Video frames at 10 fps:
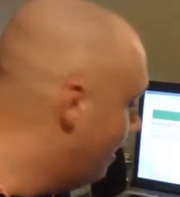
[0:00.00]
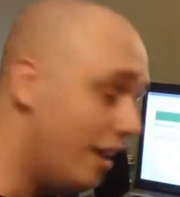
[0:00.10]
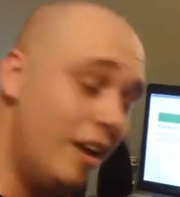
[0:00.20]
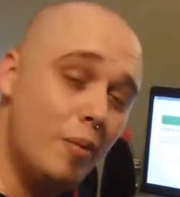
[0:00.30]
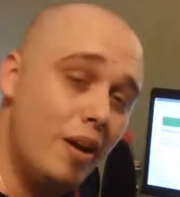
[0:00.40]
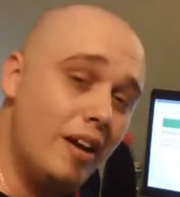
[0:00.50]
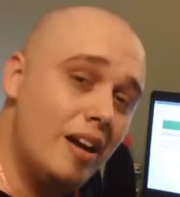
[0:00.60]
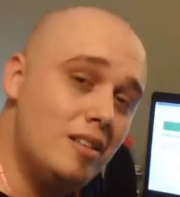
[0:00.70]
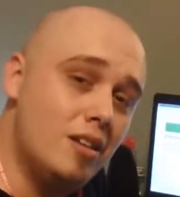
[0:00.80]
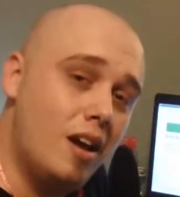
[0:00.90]
Anyway,
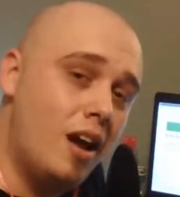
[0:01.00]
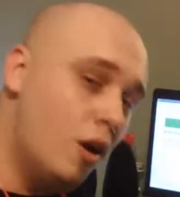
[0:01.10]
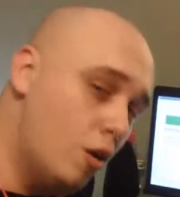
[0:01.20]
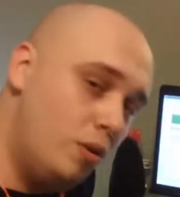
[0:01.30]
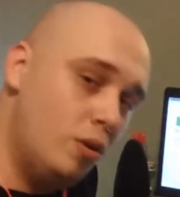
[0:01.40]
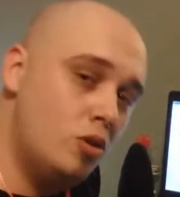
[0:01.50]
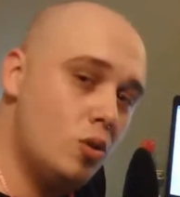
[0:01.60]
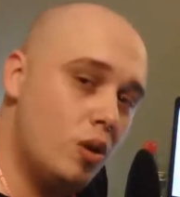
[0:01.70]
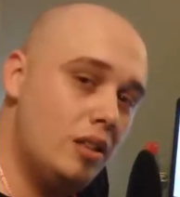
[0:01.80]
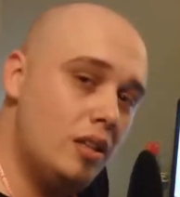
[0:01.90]
guys, I hope you
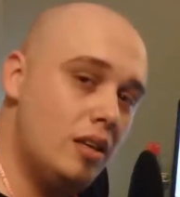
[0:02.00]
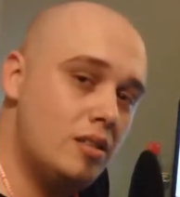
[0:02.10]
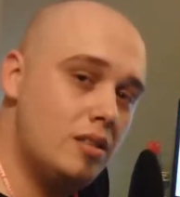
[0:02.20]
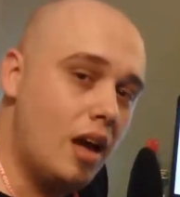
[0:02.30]
enjoyed this.